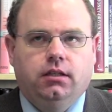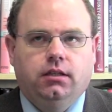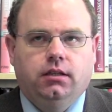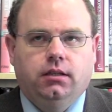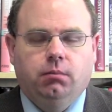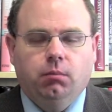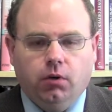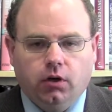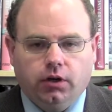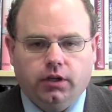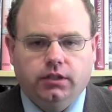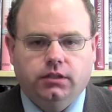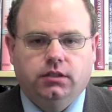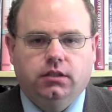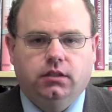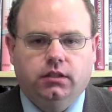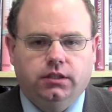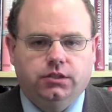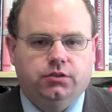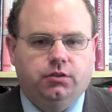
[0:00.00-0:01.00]
the
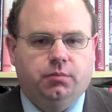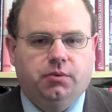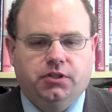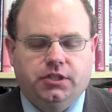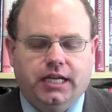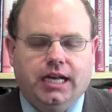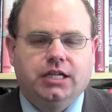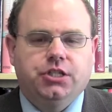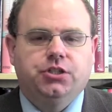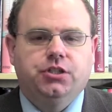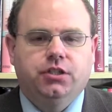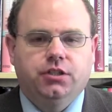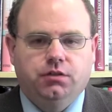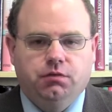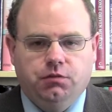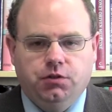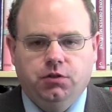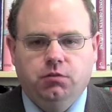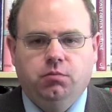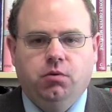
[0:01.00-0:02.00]
mercantilist or protectionist
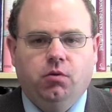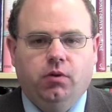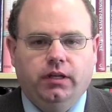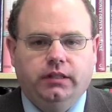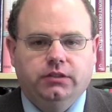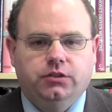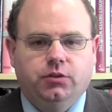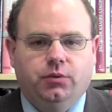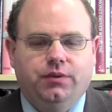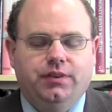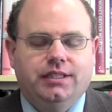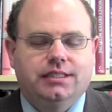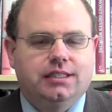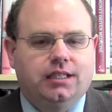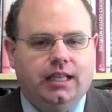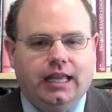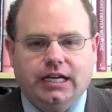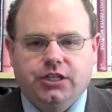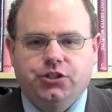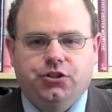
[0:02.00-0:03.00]
viewpoint. So in this
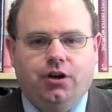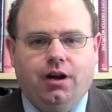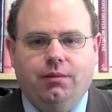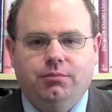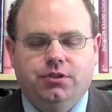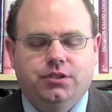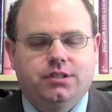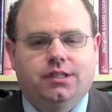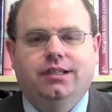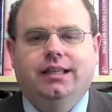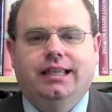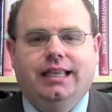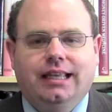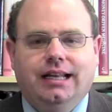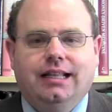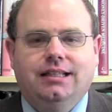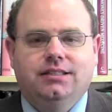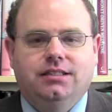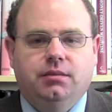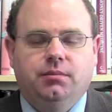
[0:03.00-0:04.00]
lecture, I'm just going to
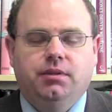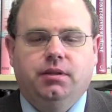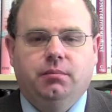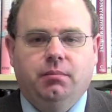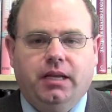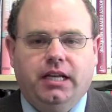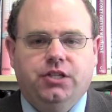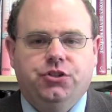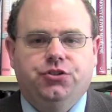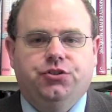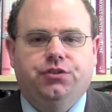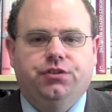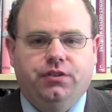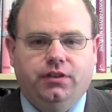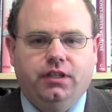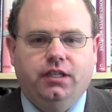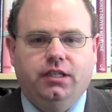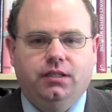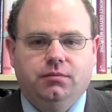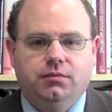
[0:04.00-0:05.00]
hit on some of the major
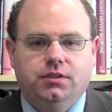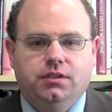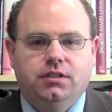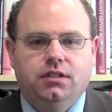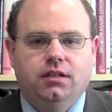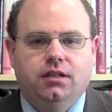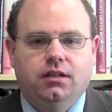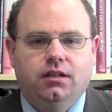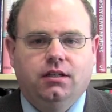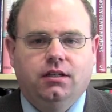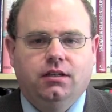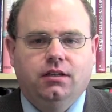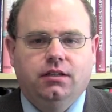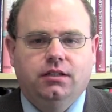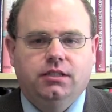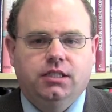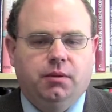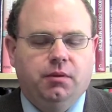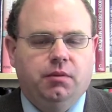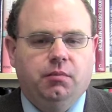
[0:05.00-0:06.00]
themes,
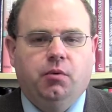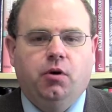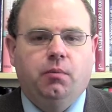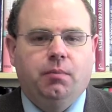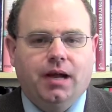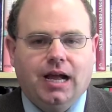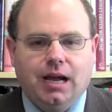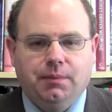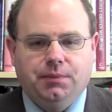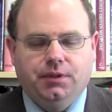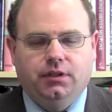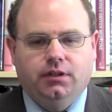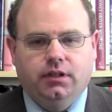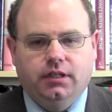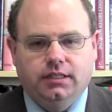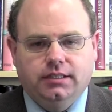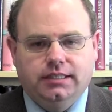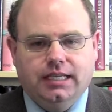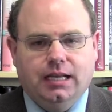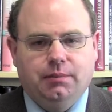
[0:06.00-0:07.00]
some of the more popular
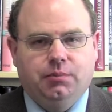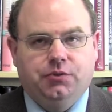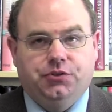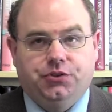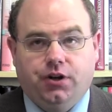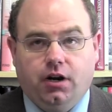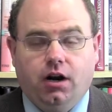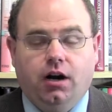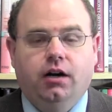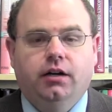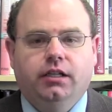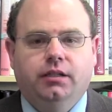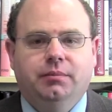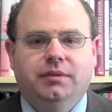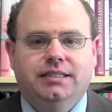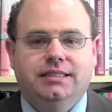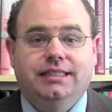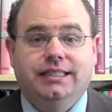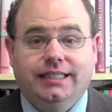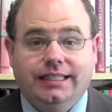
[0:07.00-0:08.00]
examples or
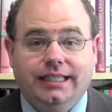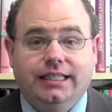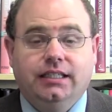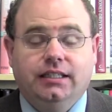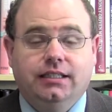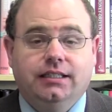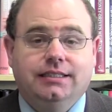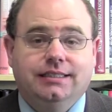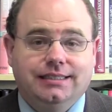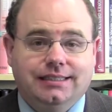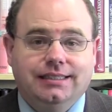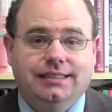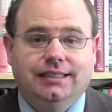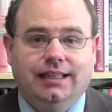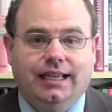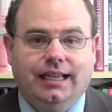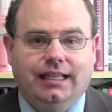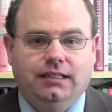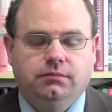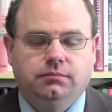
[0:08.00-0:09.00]
arguments to get you to see
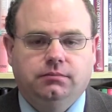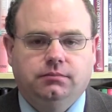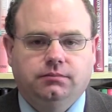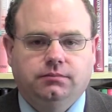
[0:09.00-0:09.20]
that.